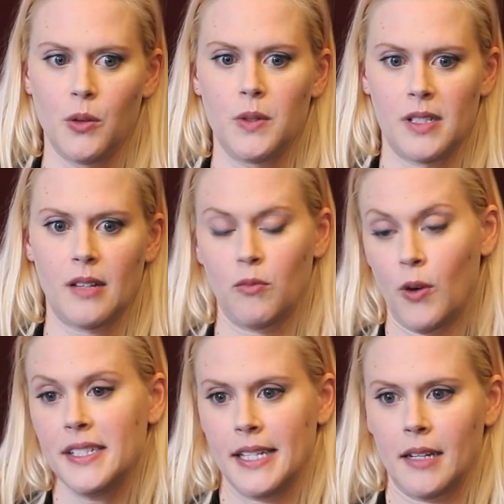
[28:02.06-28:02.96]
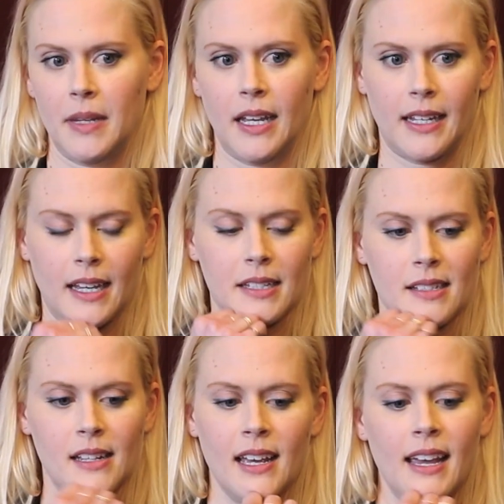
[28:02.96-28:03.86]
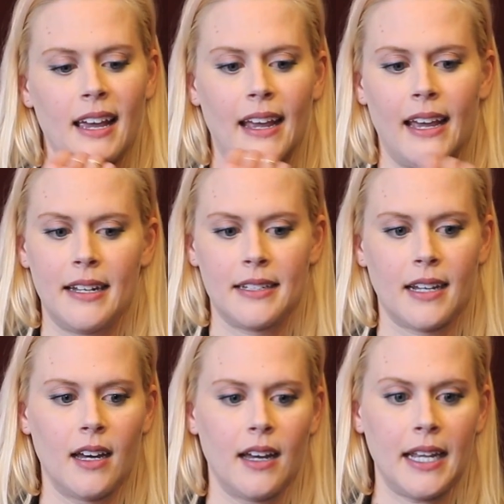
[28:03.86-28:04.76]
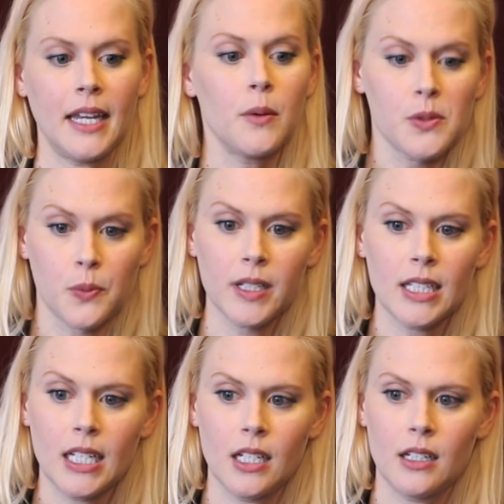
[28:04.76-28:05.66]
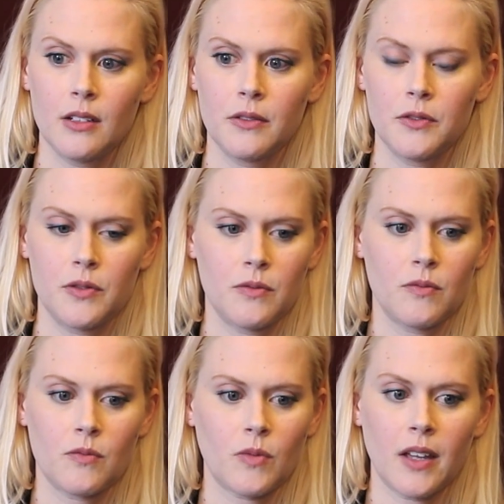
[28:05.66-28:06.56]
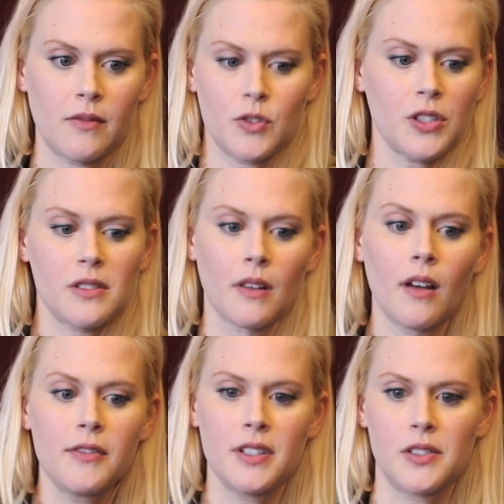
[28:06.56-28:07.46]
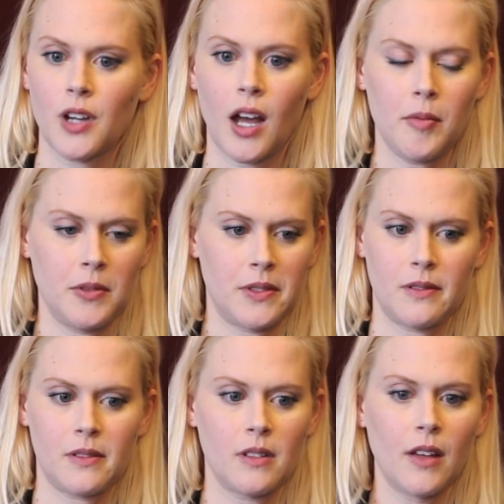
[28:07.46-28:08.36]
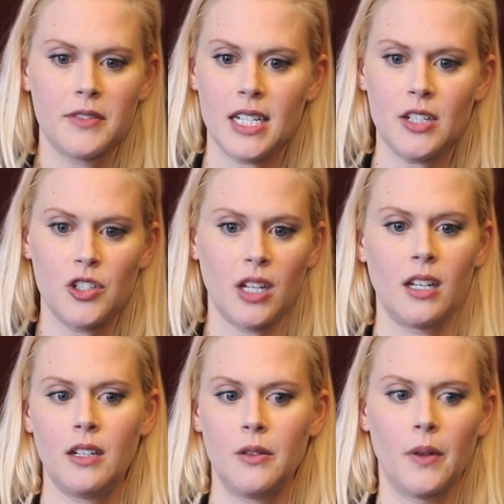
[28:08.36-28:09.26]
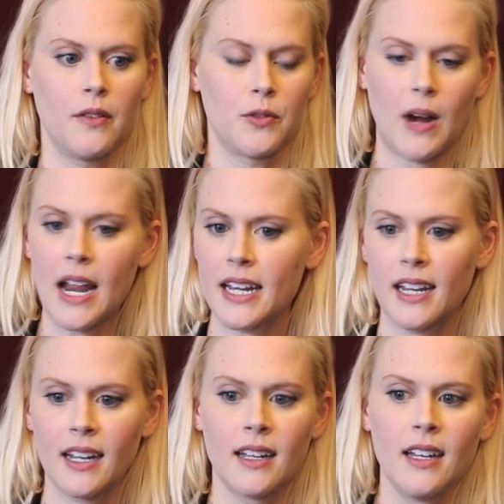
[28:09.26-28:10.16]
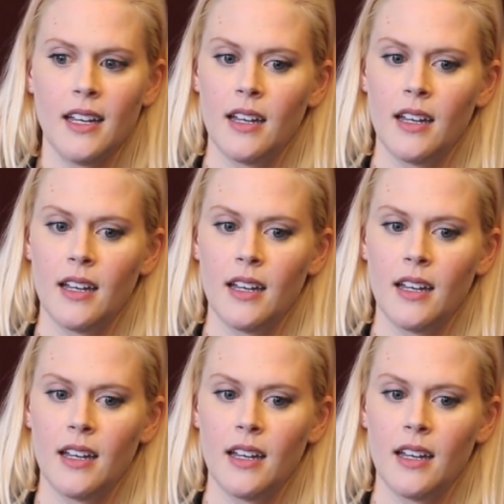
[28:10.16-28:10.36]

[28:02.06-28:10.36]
who was raising me, I guess. And he was really, like, just loved his job. He loved teaching. He loved writing,